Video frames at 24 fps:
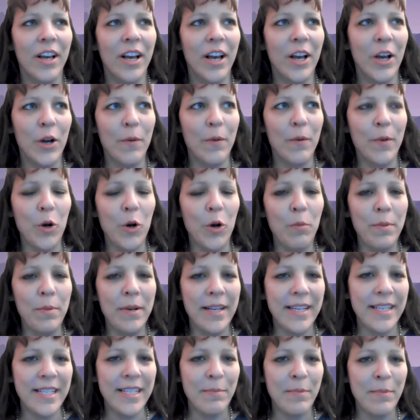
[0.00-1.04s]

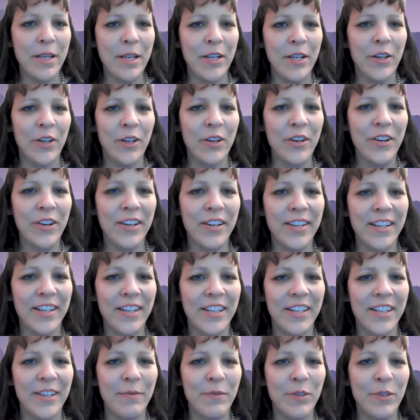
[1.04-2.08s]
opening speaker
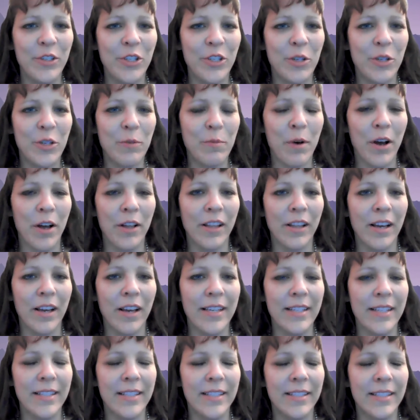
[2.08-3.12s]
to
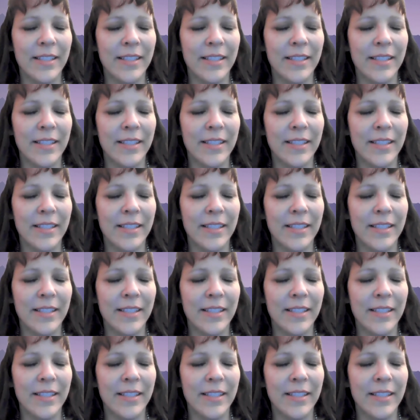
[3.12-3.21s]
spotlight,